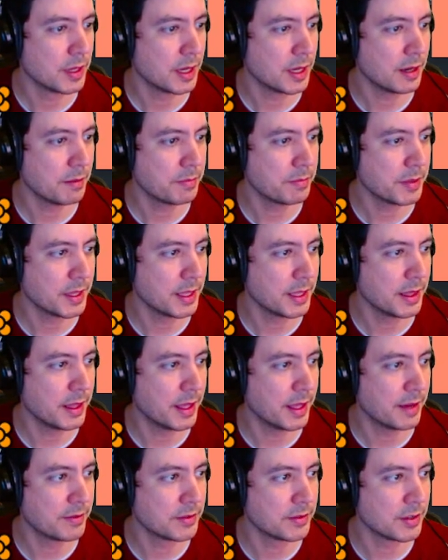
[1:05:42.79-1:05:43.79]
Up and
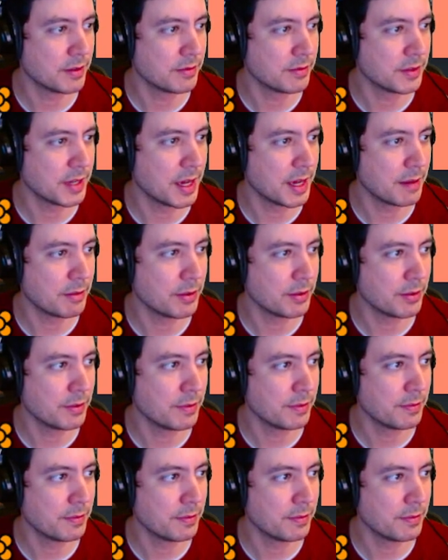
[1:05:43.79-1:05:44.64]
left of dabble.